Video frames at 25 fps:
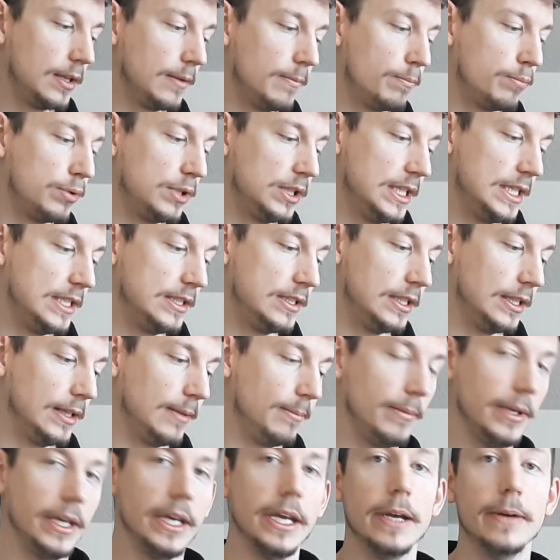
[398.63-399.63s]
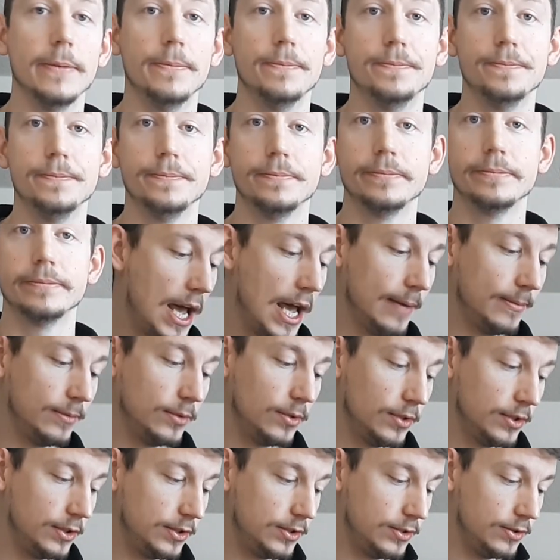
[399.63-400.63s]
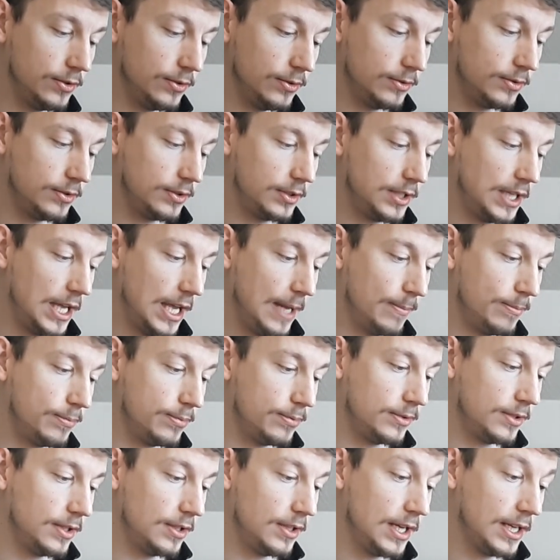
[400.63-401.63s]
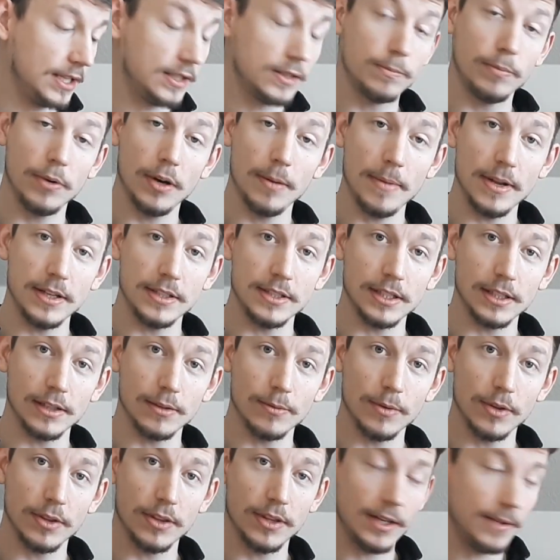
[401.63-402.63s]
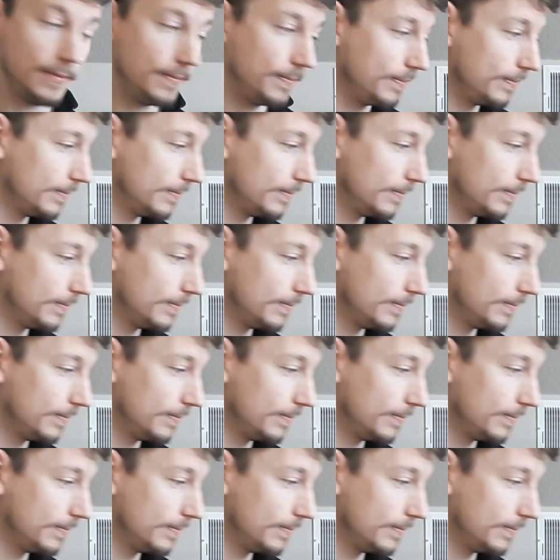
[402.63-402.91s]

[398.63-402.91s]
pleasing me. I'm going to keep experimenting with it.